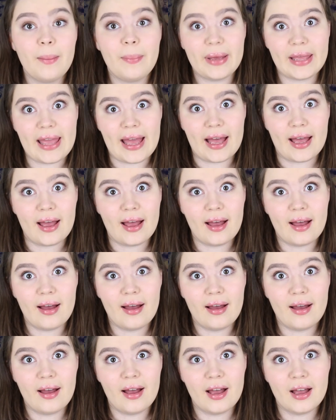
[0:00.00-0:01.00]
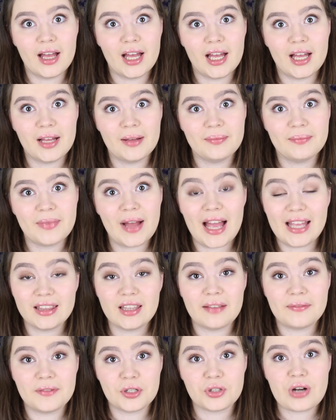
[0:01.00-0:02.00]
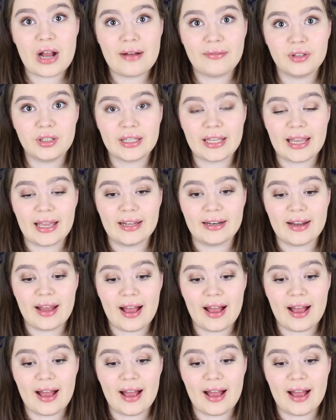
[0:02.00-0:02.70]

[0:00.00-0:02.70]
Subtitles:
But yeah, I'd love to travel again.